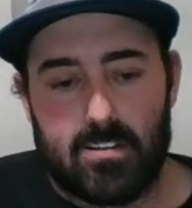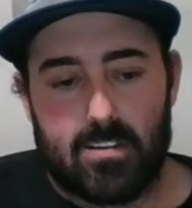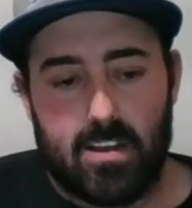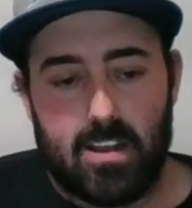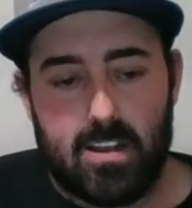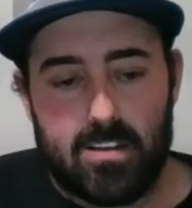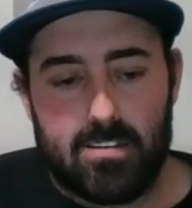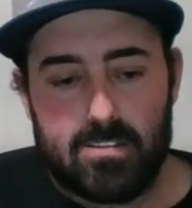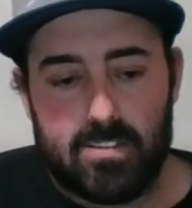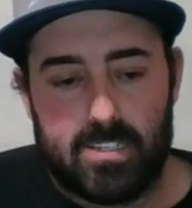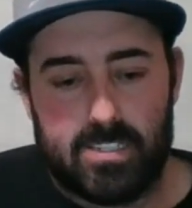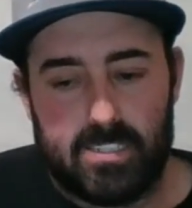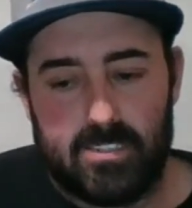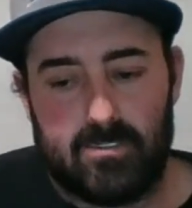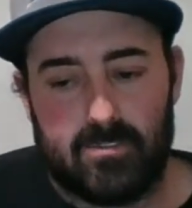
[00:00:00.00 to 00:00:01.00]
Uh,
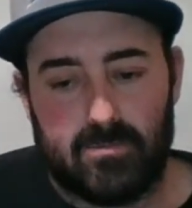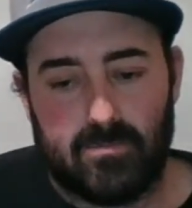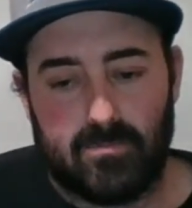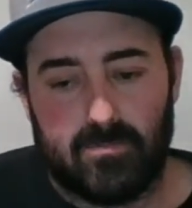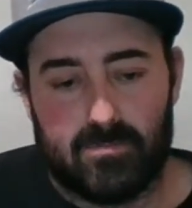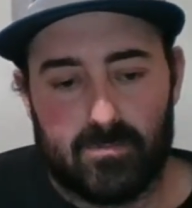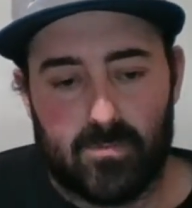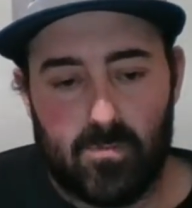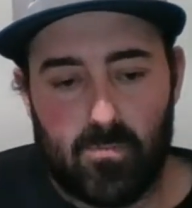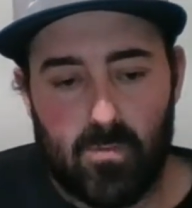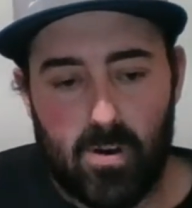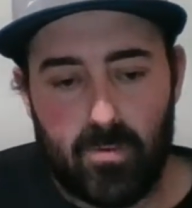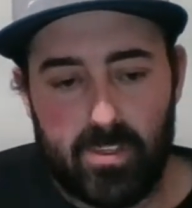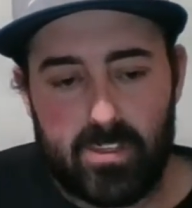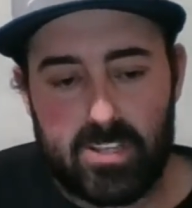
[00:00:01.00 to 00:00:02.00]

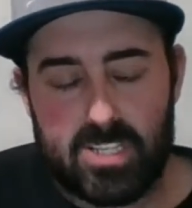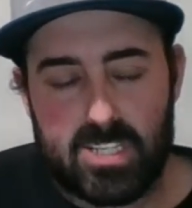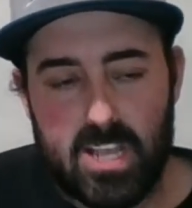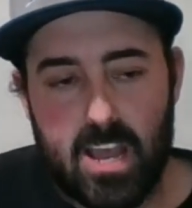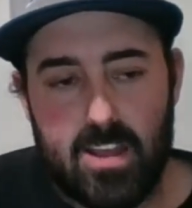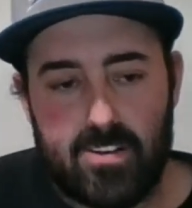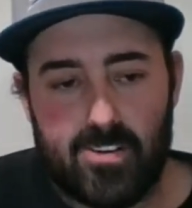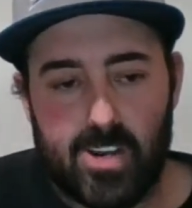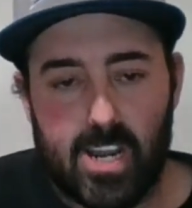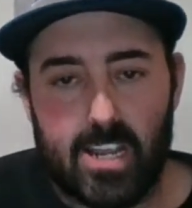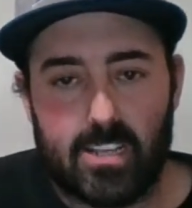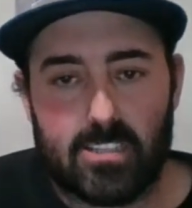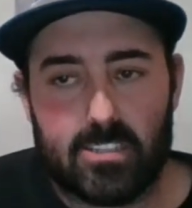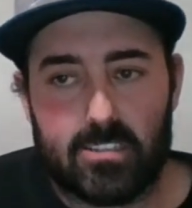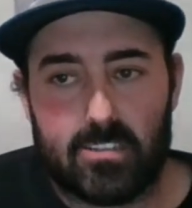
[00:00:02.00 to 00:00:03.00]
well, with the sand
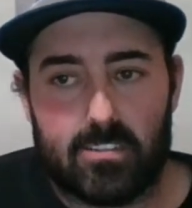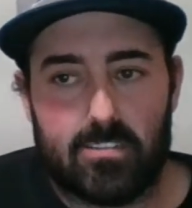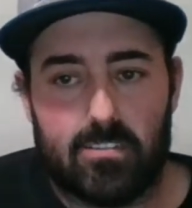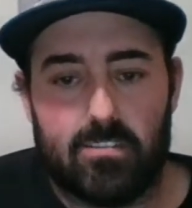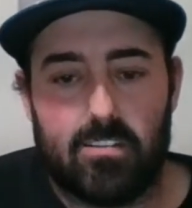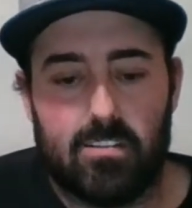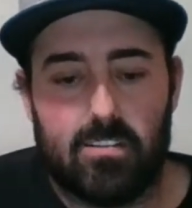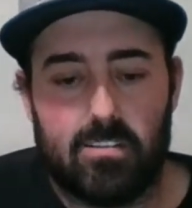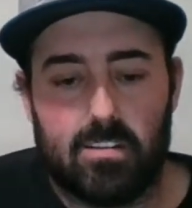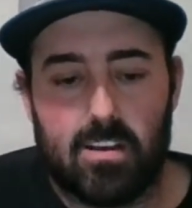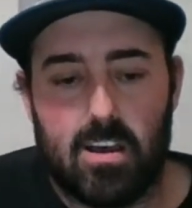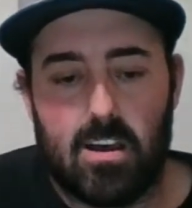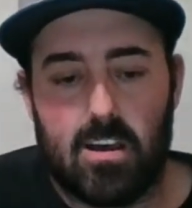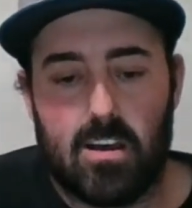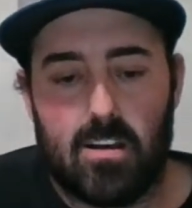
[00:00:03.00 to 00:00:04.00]
drags,
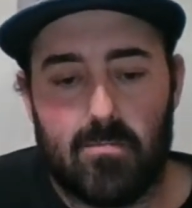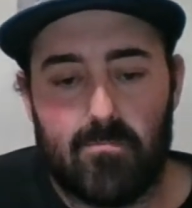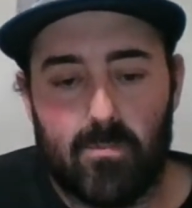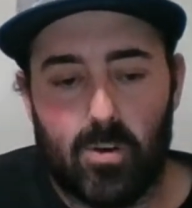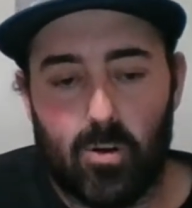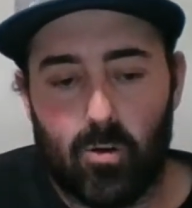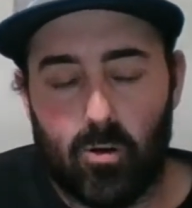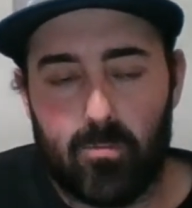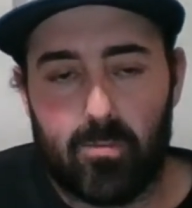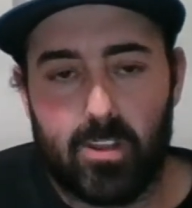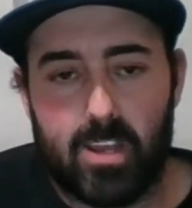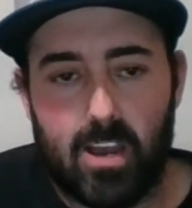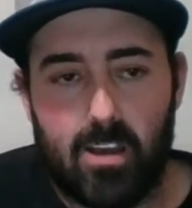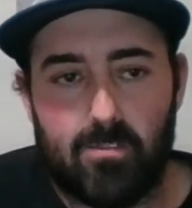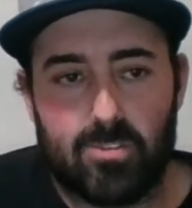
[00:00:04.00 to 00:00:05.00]

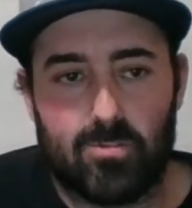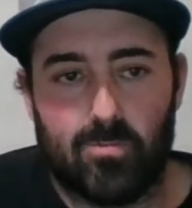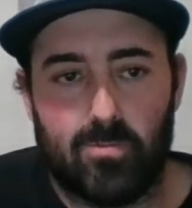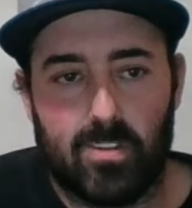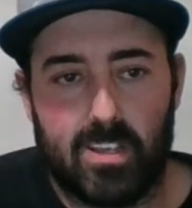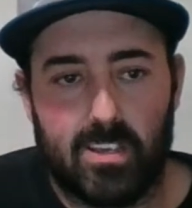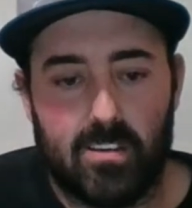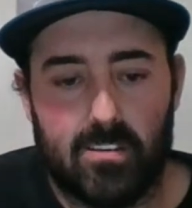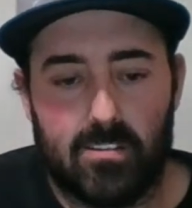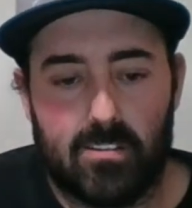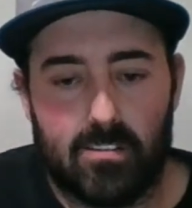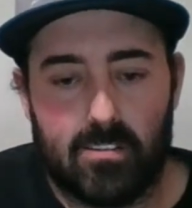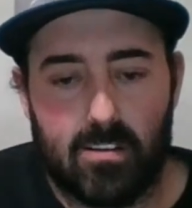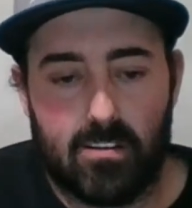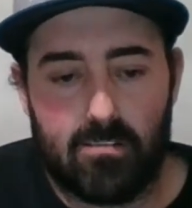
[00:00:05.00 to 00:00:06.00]
normally I was only
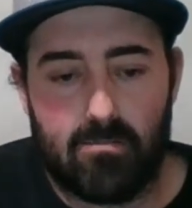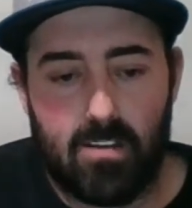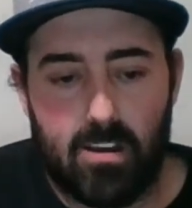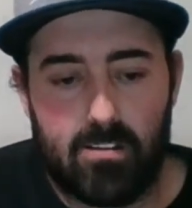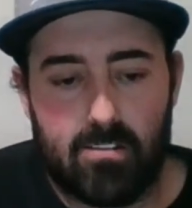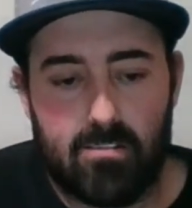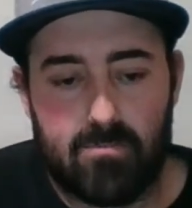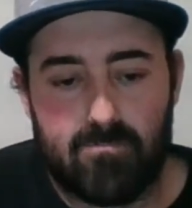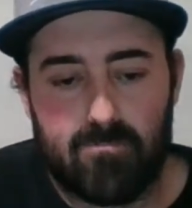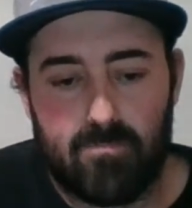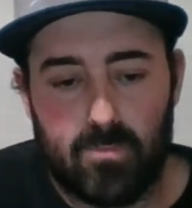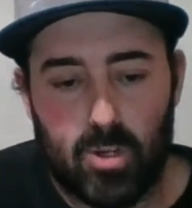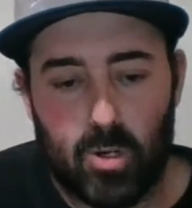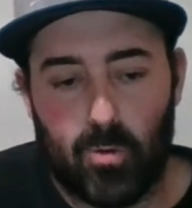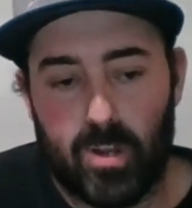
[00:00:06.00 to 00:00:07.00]

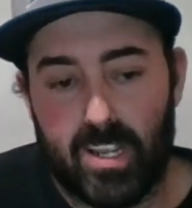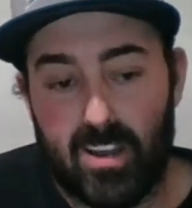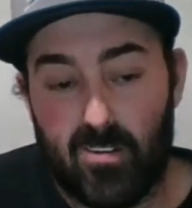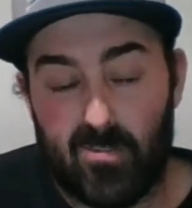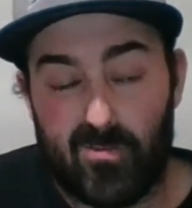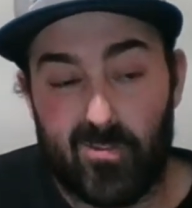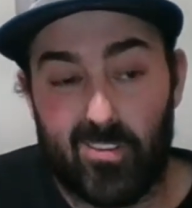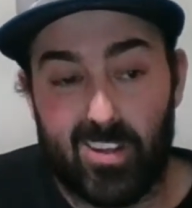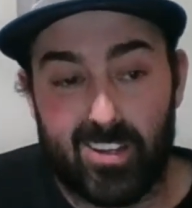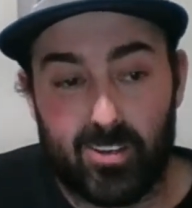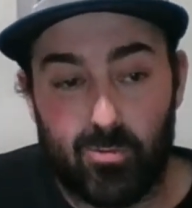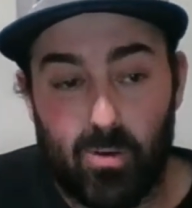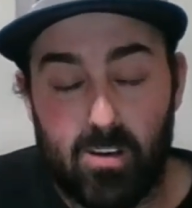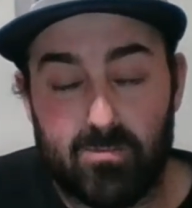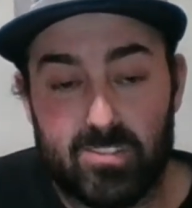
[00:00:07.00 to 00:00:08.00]
going out for like
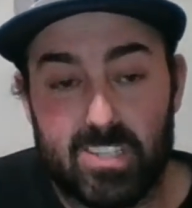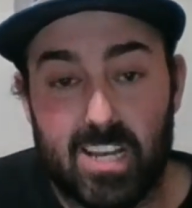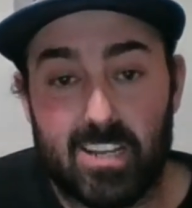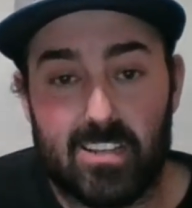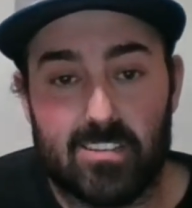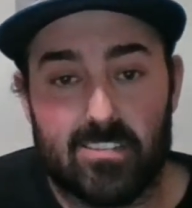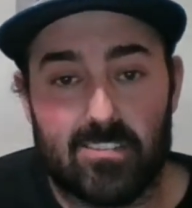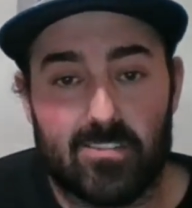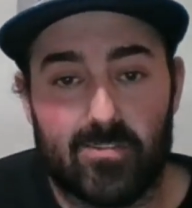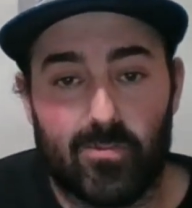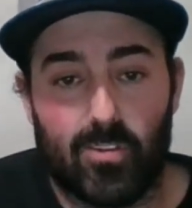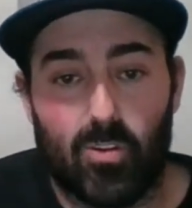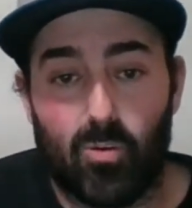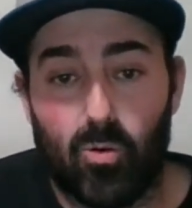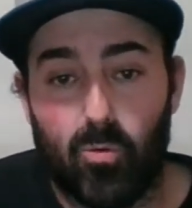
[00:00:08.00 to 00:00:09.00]
12 seconds
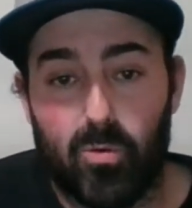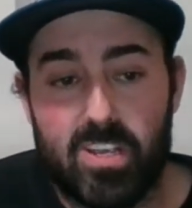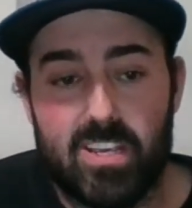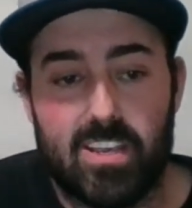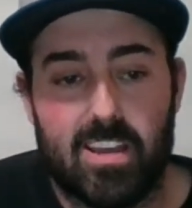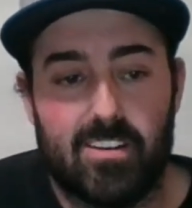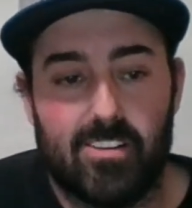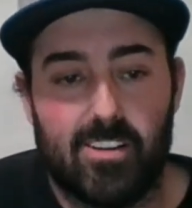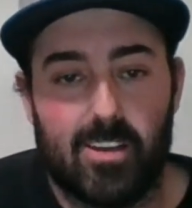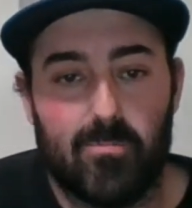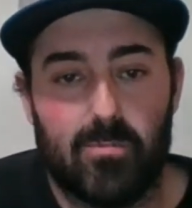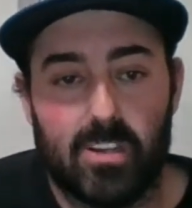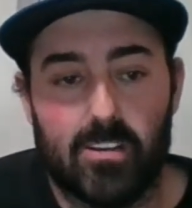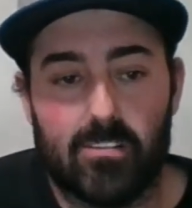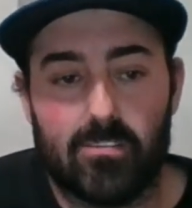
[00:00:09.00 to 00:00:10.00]
for the whole weekend type
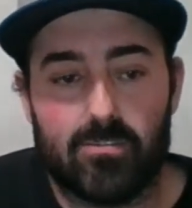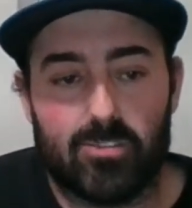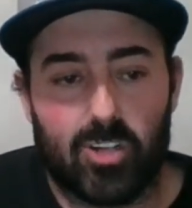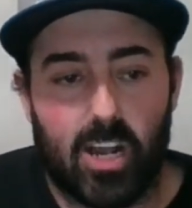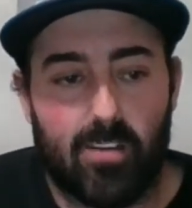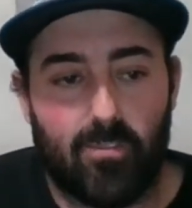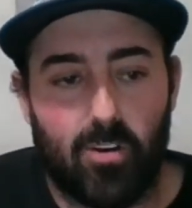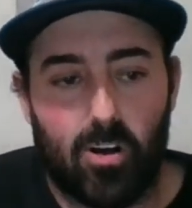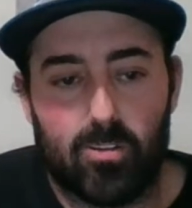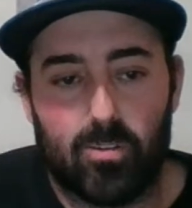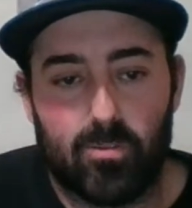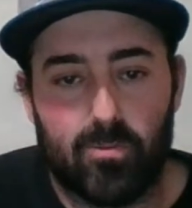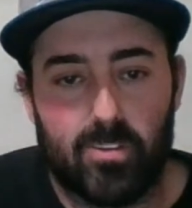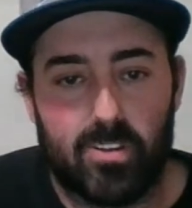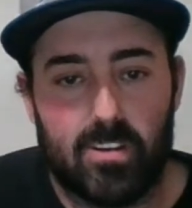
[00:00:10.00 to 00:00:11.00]
deal. Drive all
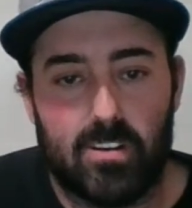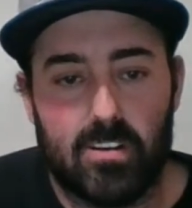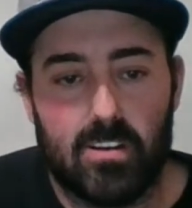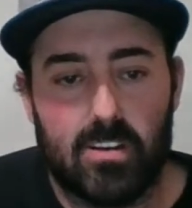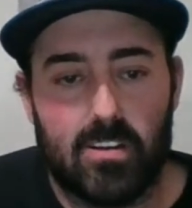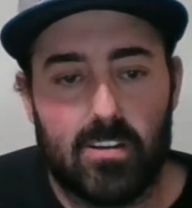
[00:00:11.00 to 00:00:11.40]
over the